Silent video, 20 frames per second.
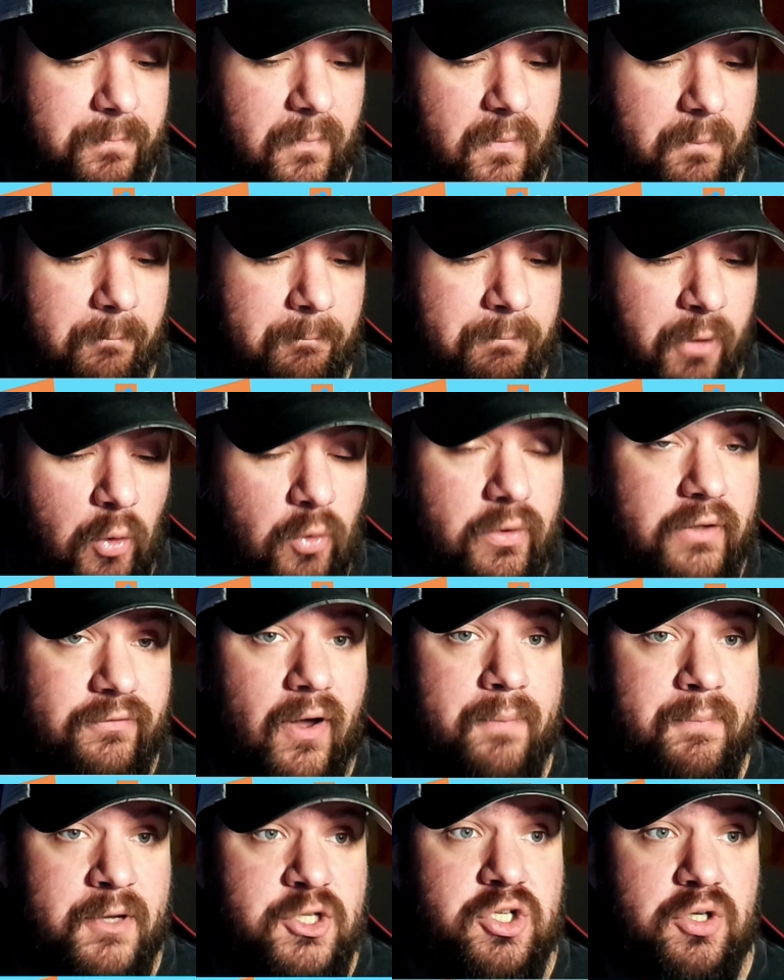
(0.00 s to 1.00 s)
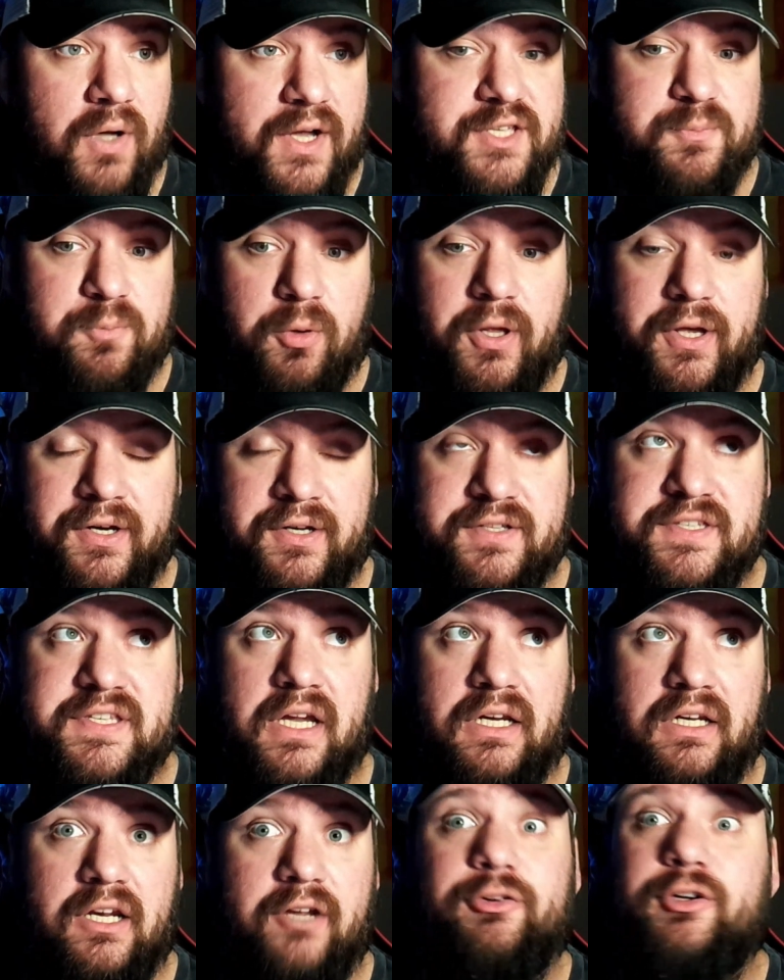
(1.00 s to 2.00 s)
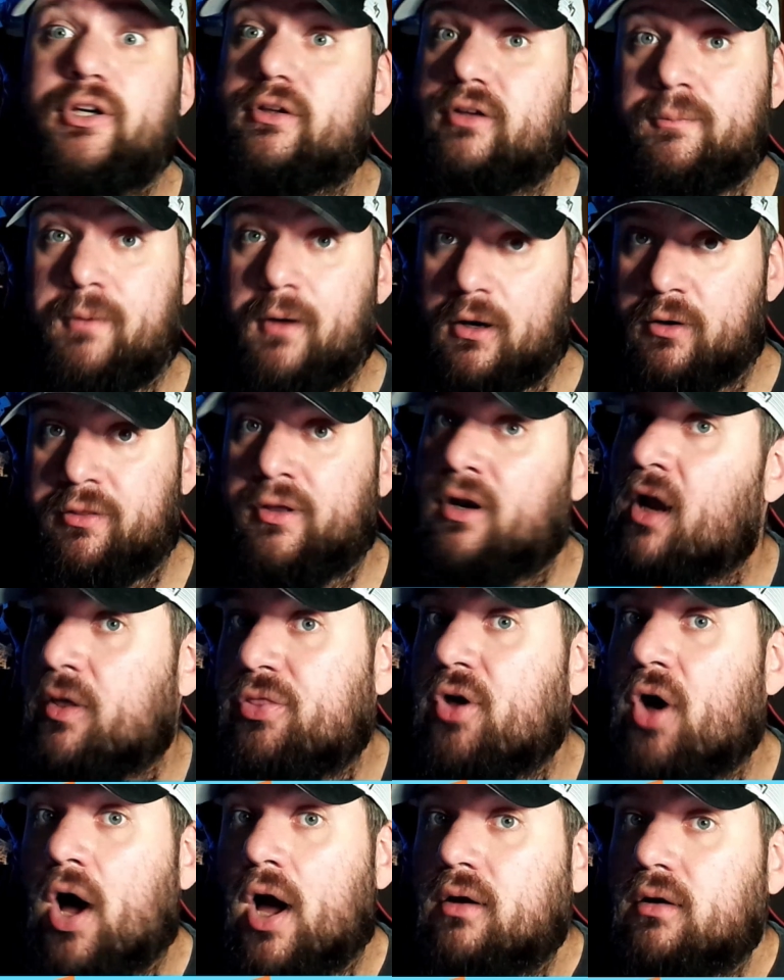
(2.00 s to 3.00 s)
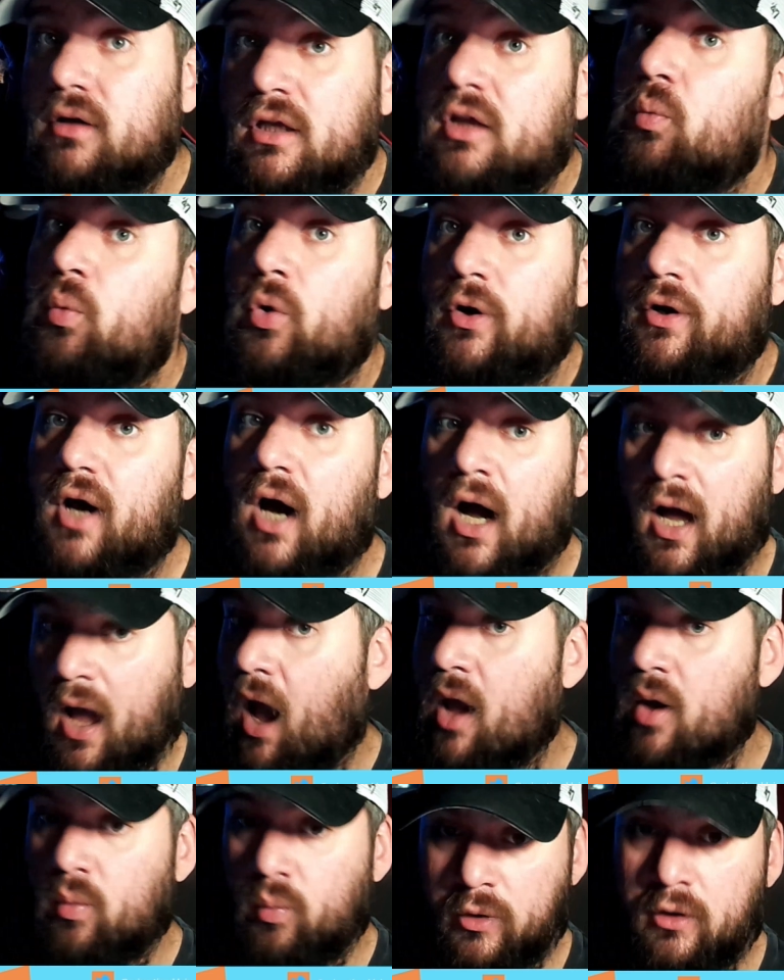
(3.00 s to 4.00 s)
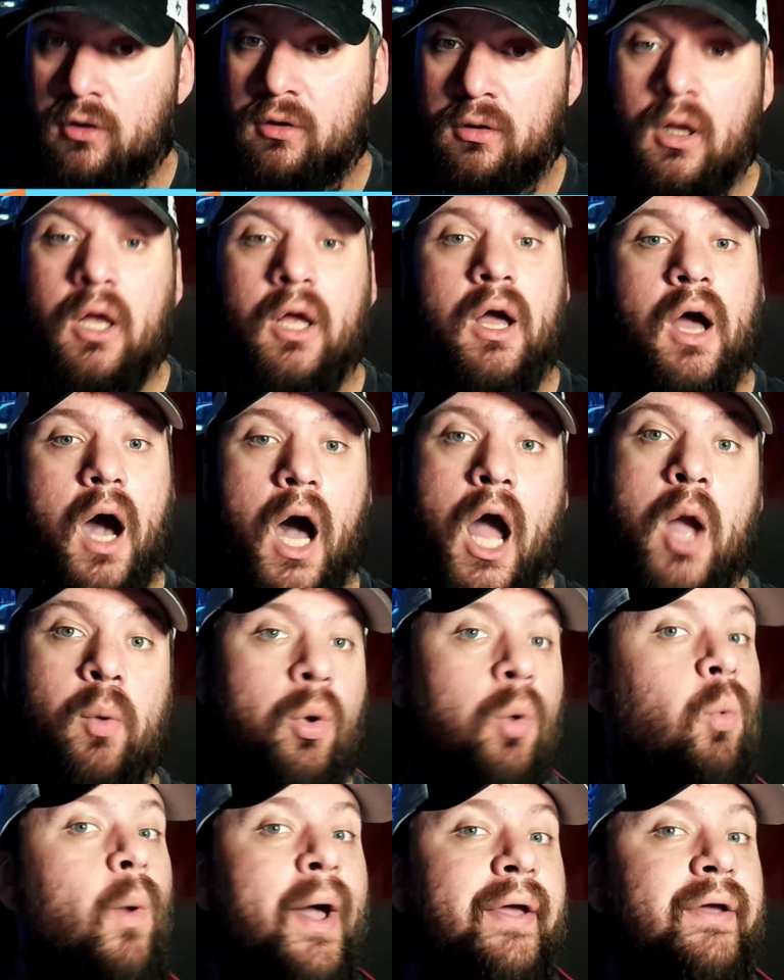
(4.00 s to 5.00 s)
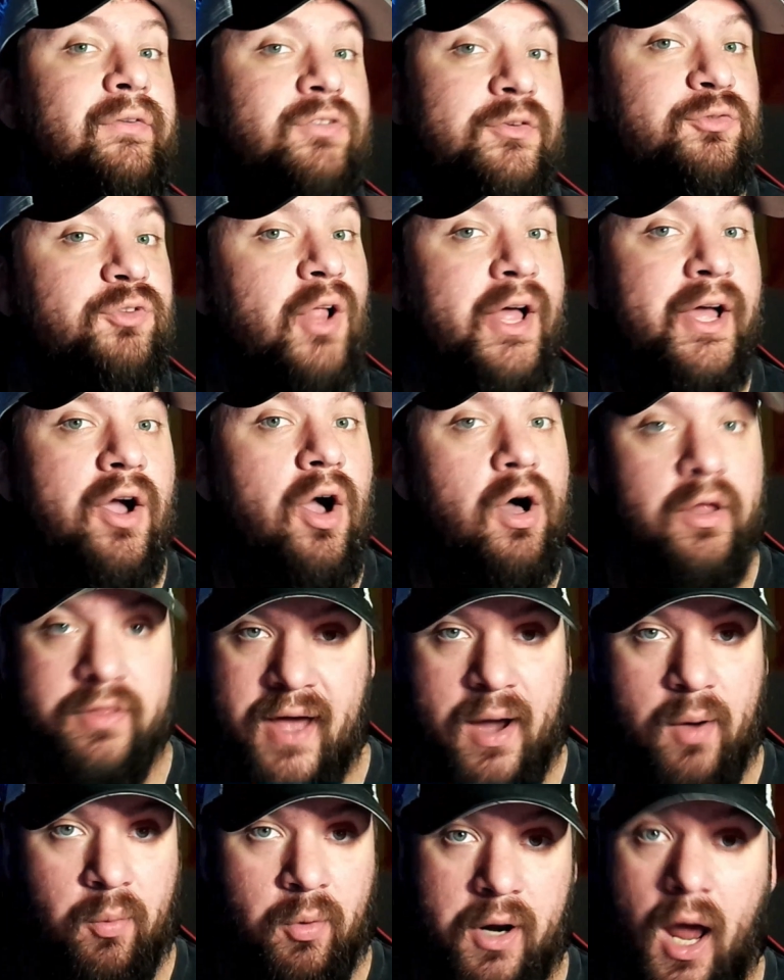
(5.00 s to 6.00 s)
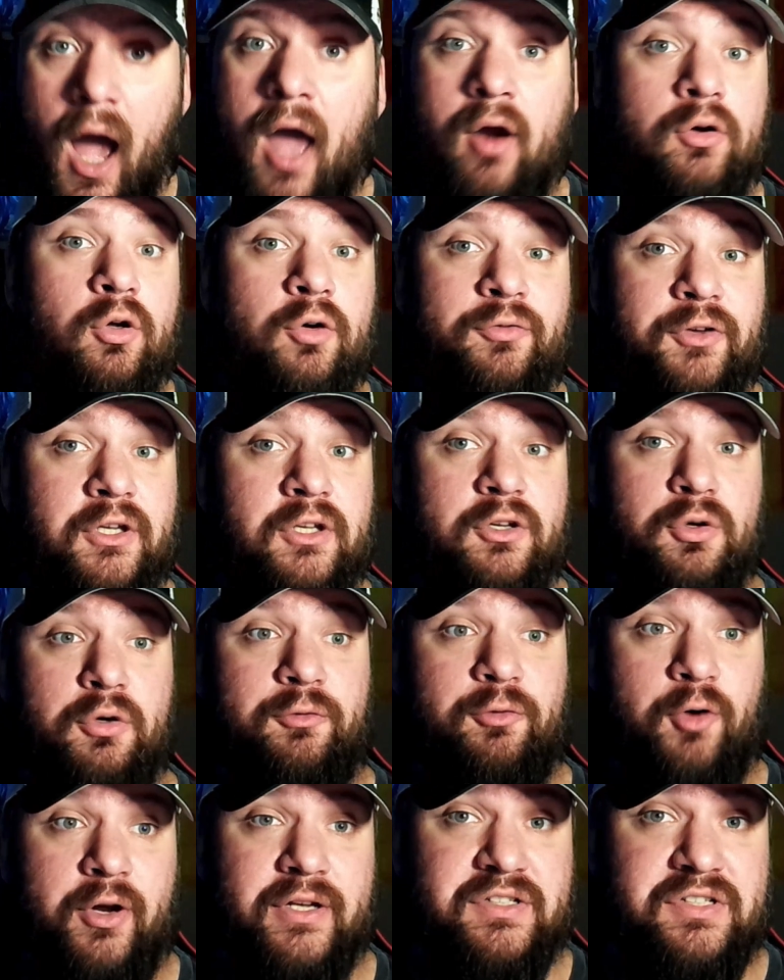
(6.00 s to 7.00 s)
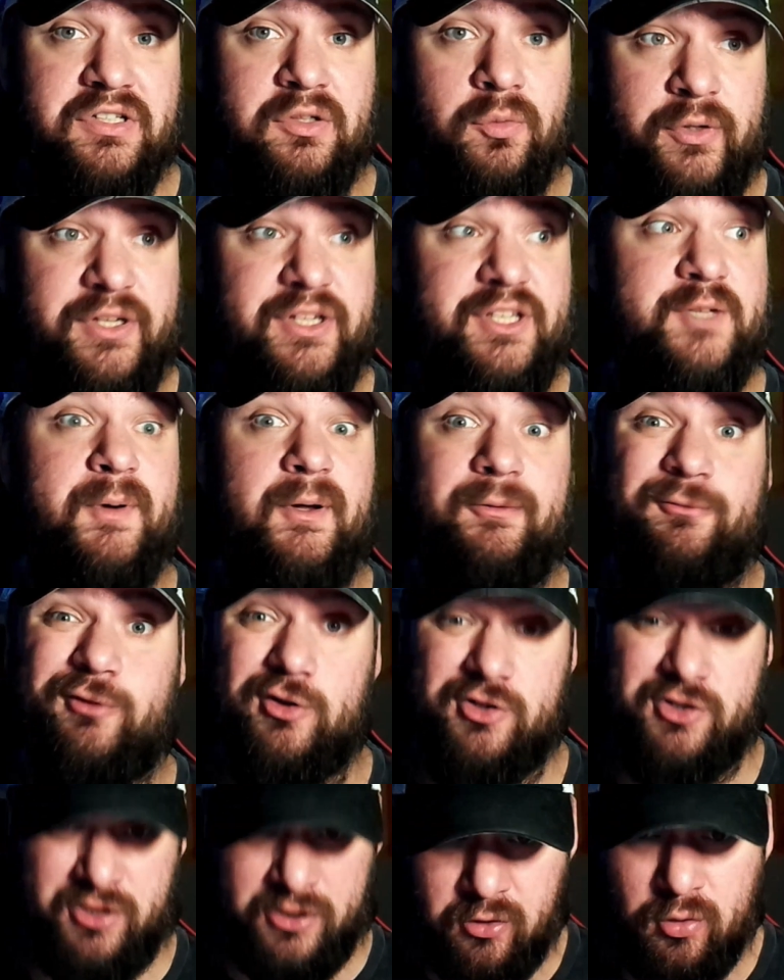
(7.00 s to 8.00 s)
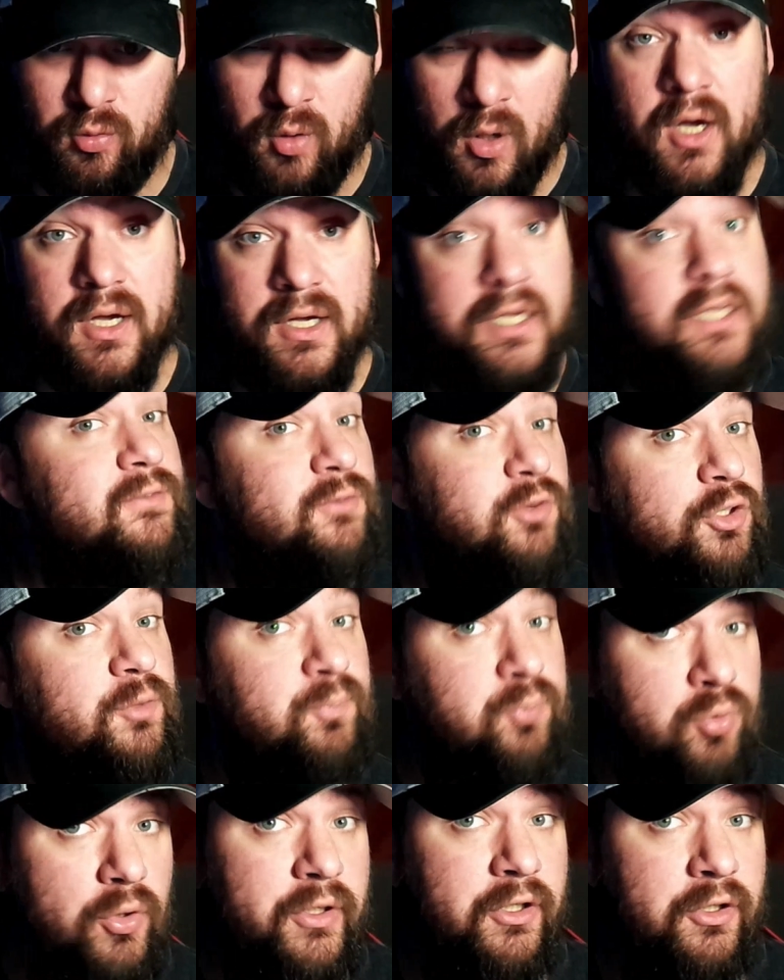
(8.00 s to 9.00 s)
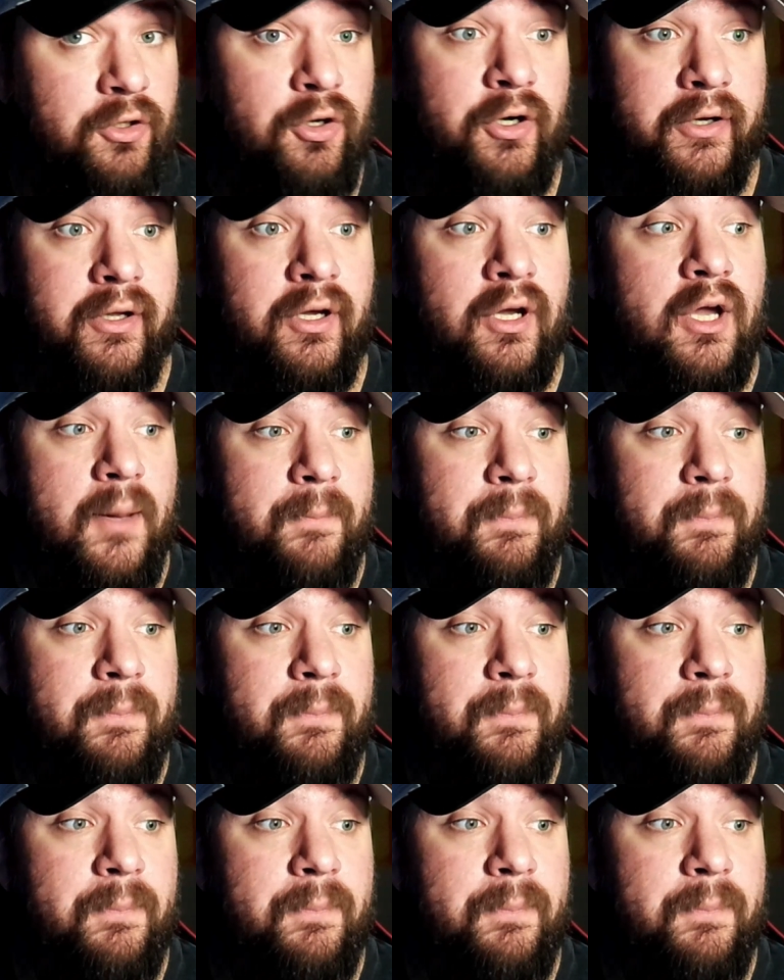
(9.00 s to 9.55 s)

Bo Levi Mitchell has played significantly better than I thought he would. I will wave the flag on that one. I don't know if he can do it for 18 weeks, but for 2, he's looked pretty good.